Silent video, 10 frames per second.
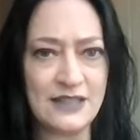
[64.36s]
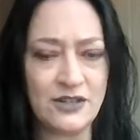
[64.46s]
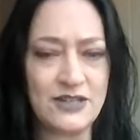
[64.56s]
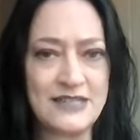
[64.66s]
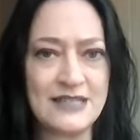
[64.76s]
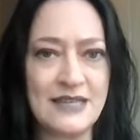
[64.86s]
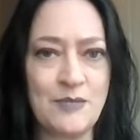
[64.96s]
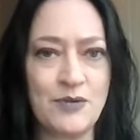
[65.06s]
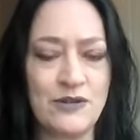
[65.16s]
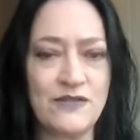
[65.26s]
It'll increase the
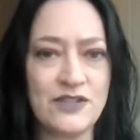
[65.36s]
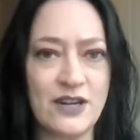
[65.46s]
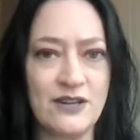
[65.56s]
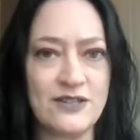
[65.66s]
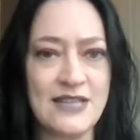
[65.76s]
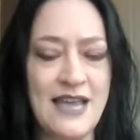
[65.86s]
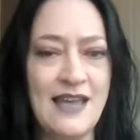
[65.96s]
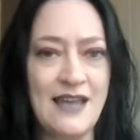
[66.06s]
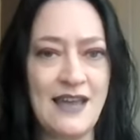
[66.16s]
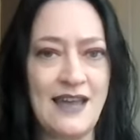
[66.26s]
number of shares,
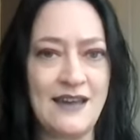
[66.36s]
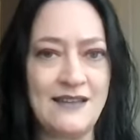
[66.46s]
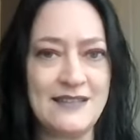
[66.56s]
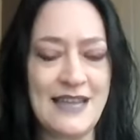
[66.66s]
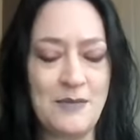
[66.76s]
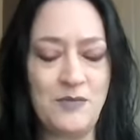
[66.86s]
and